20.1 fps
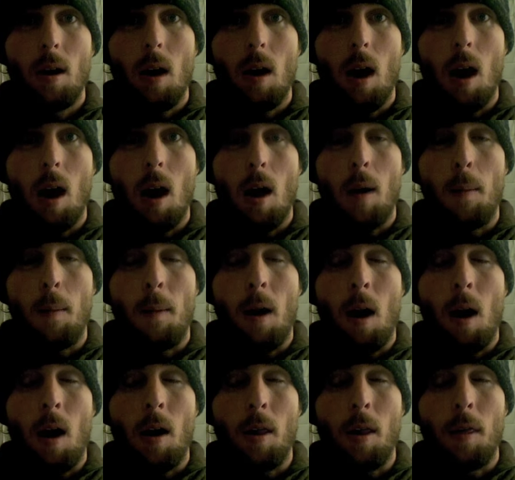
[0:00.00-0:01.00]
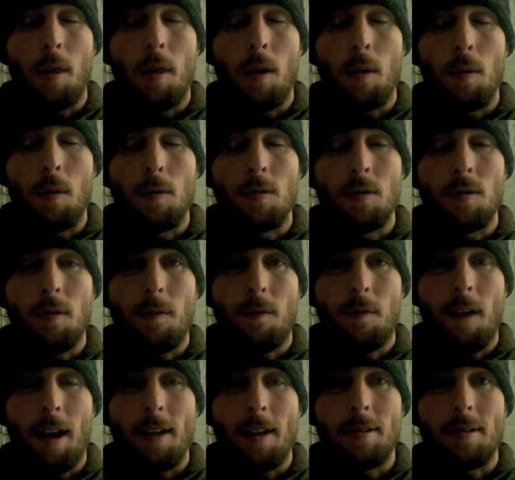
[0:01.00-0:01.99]
um, on those
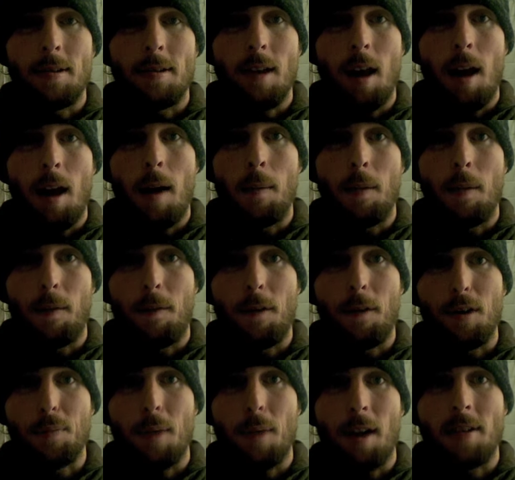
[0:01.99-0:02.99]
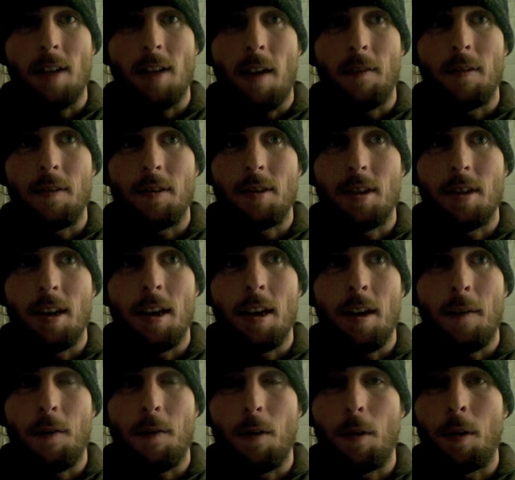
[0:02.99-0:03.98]
fights. Um, the first boss, obviously,
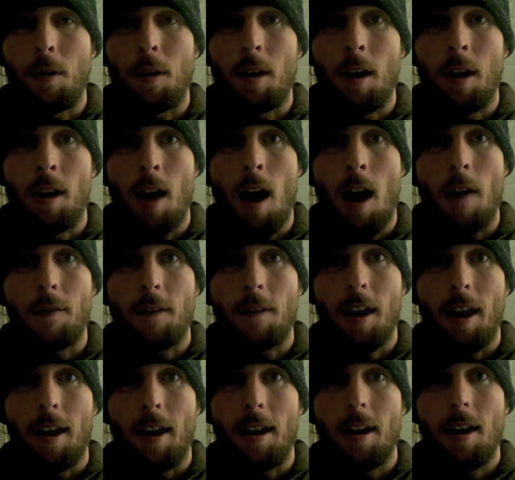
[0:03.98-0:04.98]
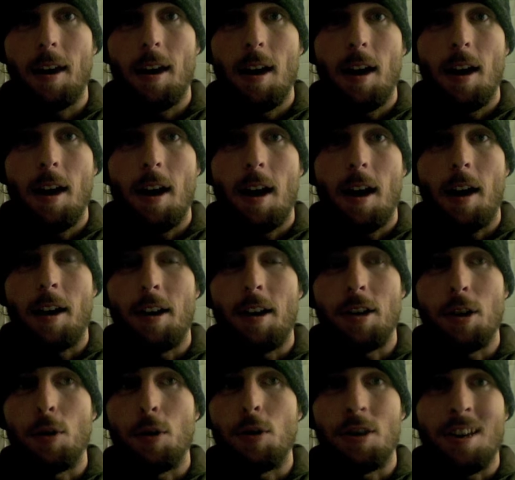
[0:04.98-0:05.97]
if you're an off tank, uh, he,
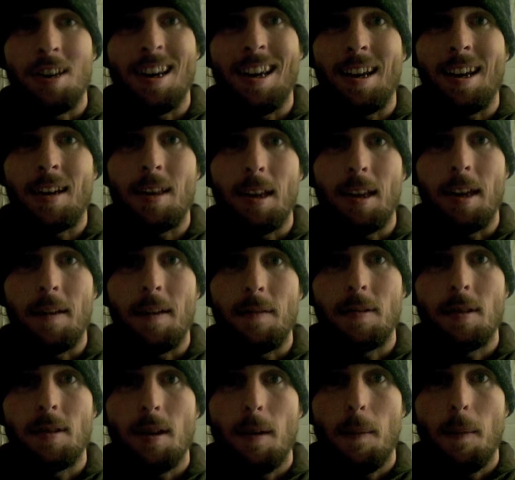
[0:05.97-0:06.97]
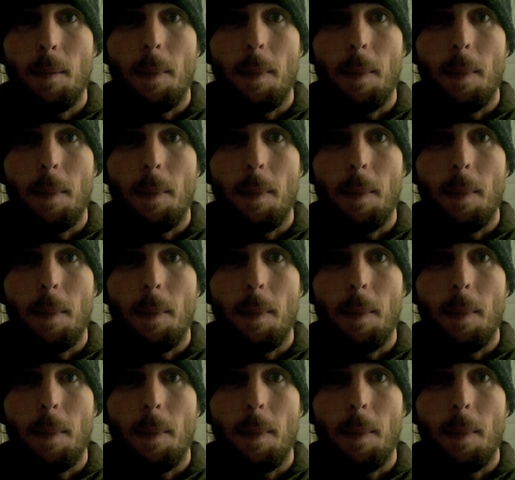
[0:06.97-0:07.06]
you just eat cleaves.